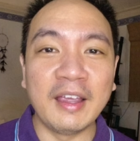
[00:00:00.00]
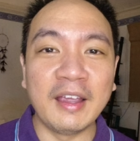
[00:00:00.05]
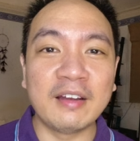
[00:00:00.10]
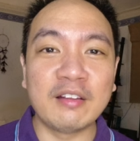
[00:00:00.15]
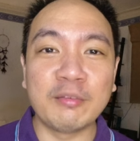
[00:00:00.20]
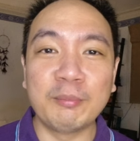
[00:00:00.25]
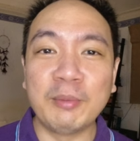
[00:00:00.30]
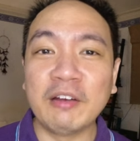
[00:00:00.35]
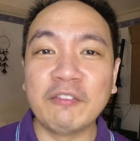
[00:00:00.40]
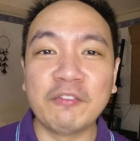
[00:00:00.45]

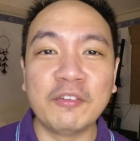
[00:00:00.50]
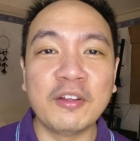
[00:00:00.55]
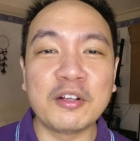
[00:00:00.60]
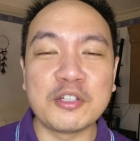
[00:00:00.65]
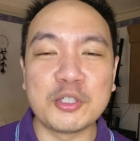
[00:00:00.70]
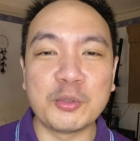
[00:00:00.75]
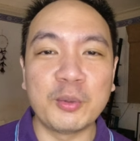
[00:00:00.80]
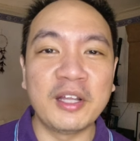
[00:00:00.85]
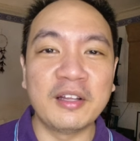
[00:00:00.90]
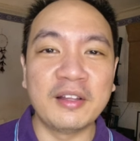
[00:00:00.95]
It's been
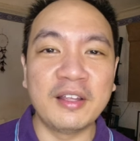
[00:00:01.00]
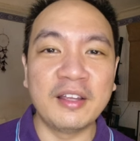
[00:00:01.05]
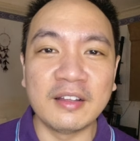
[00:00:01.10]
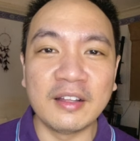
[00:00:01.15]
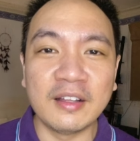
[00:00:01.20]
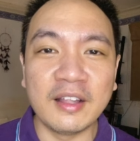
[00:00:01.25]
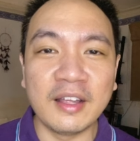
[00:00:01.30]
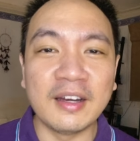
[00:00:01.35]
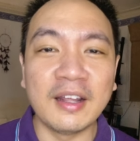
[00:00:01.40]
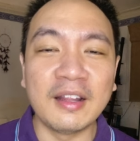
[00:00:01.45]
fluctuating,
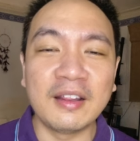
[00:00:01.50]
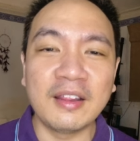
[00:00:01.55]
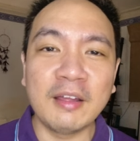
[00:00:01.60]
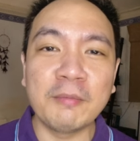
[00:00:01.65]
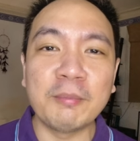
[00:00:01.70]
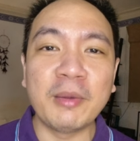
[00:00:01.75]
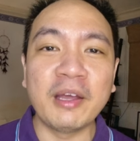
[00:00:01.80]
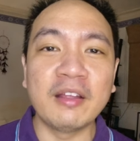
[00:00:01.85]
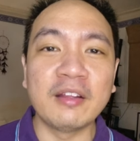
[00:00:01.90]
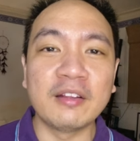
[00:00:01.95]
and I
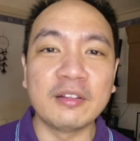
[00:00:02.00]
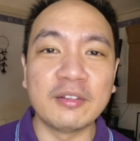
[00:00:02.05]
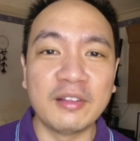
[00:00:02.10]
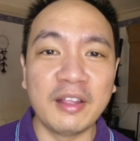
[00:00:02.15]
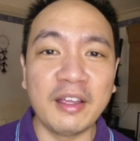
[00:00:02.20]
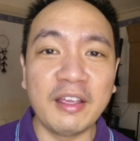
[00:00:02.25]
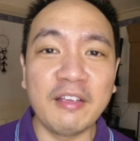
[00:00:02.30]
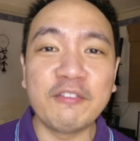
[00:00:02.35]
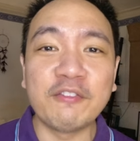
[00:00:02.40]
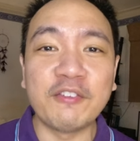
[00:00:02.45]
think by
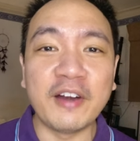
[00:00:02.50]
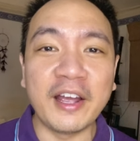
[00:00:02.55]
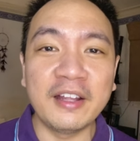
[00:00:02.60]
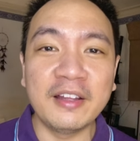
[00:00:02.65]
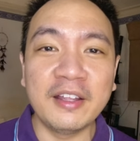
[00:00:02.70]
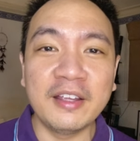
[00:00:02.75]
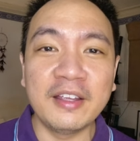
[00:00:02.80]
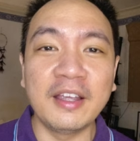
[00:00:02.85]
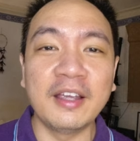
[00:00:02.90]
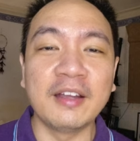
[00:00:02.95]
today,
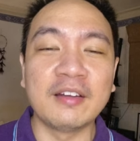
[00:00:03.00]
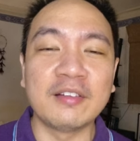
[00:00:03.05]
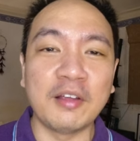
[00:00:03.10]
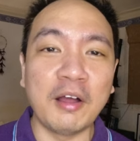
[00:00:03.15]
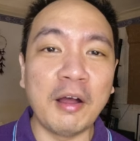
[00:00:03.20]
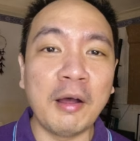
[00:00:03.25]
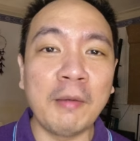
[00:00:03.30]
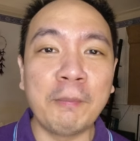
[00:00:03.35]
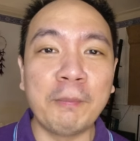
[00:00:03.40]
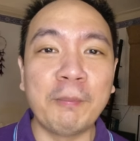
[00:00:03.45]
Friday, it's
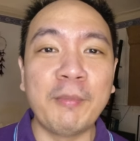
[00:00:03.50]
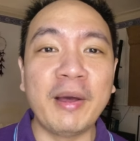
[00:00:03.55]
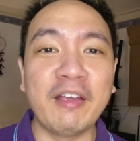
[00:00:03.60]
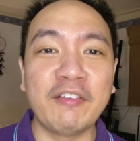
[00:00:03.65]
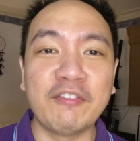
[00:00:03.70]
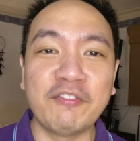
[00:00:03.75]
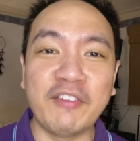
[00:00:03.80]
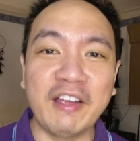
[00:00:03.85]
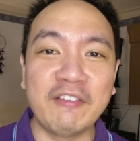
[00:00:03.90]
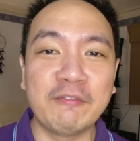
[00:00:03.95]
up
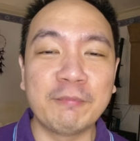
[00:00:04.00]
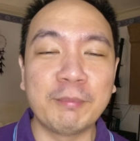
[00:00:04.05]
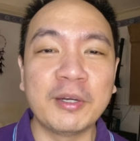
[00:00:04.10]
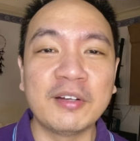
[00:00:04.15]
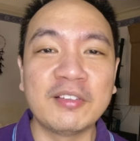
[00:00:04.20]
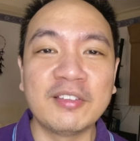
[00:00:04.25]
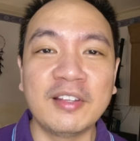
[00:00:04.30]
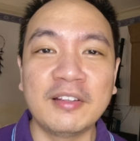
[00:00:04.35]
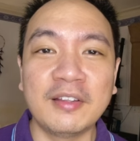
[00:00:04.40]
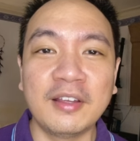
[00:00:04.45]
by
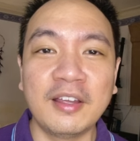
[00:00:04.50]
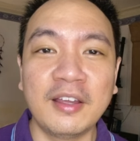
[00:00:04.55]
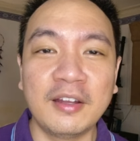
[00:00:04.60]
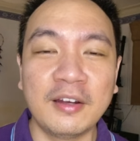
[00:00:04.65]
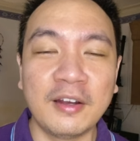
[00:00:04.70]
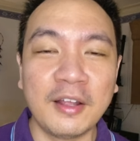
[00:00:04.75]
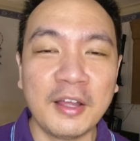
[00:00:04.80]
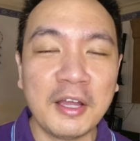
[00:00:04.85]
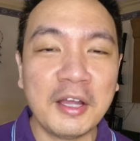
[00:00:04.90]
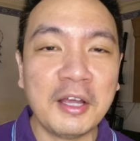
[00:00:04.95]
5%
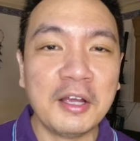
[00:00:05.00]
again.